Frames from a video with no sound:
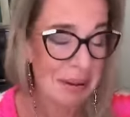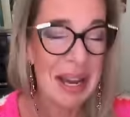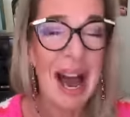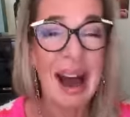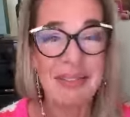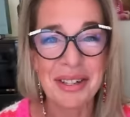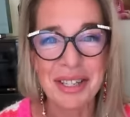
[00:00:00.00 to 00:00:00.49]

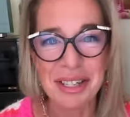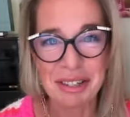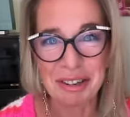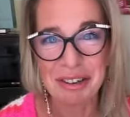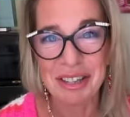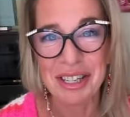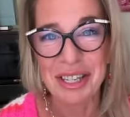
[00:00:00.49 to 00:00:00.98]
We have a
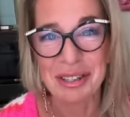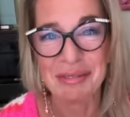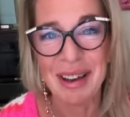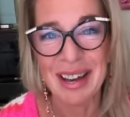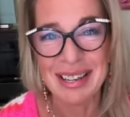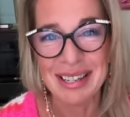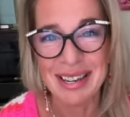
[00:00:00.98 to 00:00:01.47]

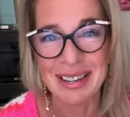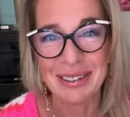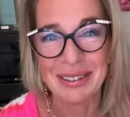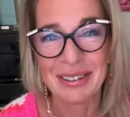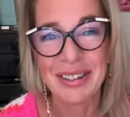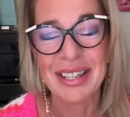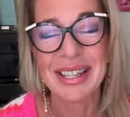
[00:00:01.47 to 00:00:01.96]
Scottish venue